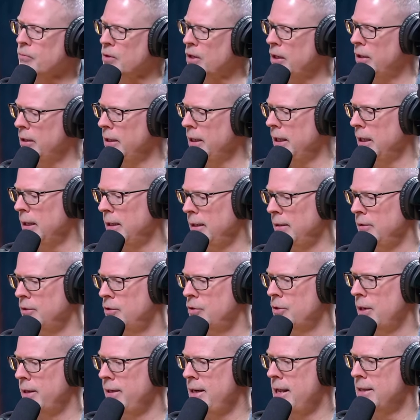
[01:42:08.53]
And I
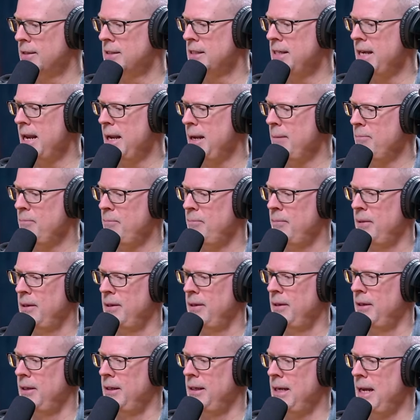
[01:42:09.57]
try not to name
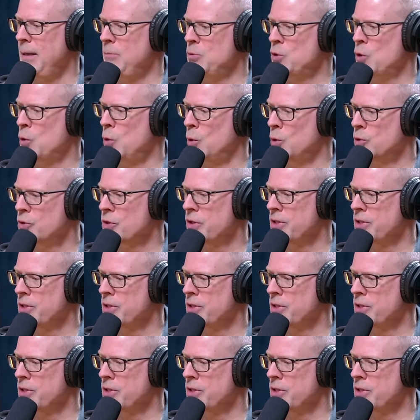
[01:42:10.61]
schools